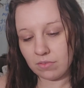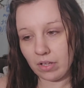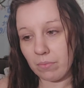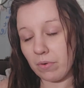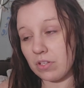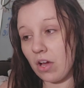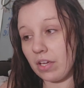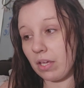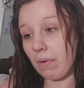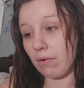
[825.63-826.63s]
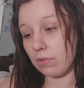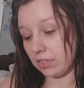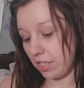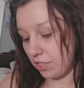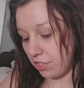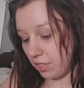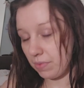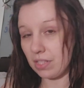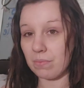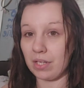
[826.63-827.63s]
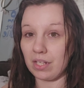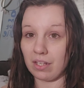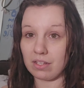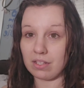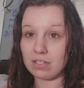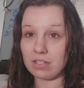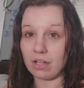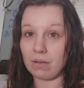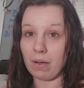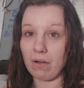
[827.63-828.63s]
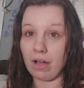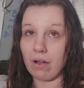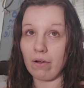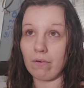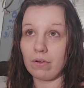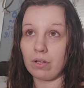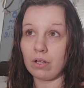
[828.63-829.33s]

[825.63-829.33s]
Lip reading: and we were talking about relationships at the beginning of this and about how